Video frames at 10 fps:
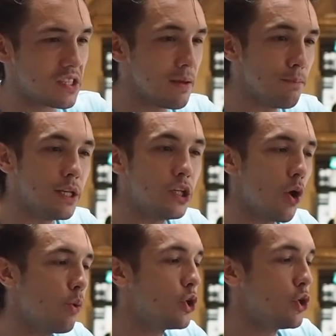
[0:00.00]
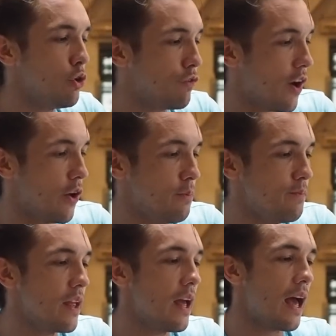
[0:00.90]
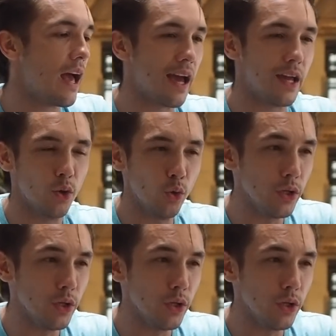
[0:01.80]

just simply go on your new phone, and